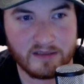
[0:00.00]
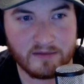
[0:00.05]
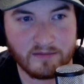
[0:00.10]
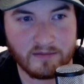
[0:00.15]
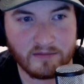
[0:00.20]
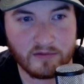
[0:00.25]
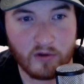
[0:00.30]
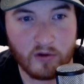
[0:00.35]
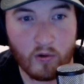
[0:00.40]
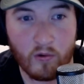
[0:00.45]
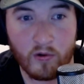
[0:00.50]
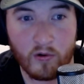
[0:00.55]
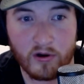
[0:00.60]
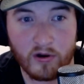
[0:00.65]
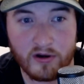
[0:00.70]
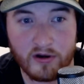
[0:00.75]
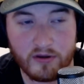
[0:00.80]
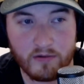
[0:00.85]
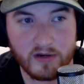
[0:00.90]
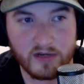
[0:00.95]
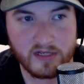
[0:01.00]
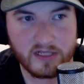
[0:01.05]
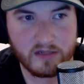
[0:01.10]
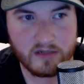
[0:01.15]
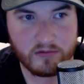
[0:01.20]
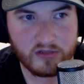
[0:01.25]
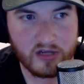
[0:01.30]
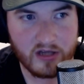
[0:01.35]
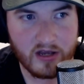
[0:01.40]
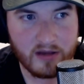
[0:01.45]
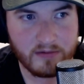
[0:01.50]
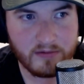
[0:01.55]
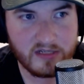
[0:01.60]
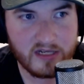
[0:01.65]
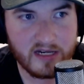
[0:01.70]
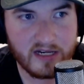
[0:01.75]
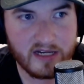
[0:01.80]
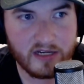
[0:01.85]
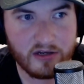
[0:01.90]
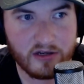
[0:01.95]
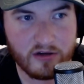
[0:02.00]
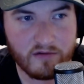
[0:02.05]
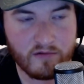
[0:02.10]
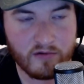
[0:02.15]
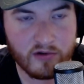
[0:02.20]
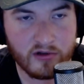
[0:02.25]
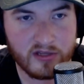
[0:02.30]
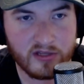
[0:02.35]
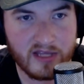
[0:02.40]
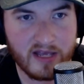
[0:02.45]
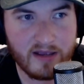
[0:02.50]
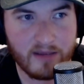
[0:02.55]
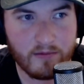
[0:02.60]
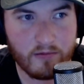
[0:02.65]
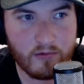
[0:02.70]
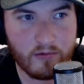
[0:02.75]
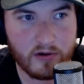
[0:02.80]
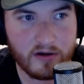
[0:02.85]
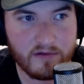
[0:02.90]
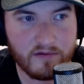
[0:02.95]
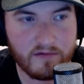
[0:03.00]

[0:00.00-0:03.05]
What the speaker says: or there was some jobs that I could have worked that would have